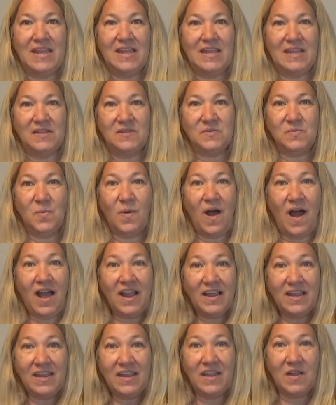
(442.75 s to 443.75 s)
He's
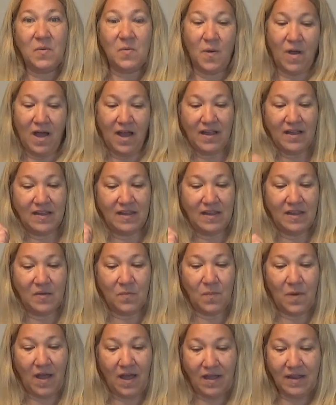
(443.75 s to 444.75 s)
walking,
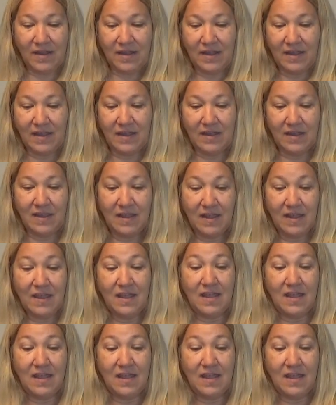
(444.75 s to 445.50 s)
walking, walking.